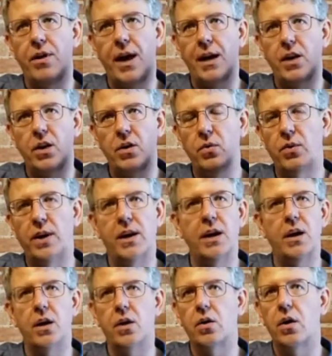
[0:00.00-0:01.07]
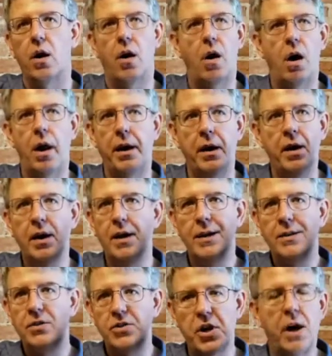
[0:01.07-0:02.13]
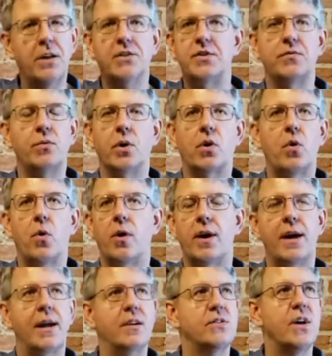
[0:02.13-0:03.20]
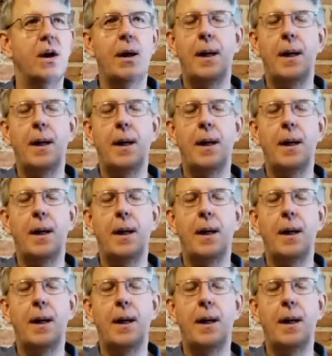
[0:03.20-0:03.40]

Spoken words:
that you hear on tons of recordings.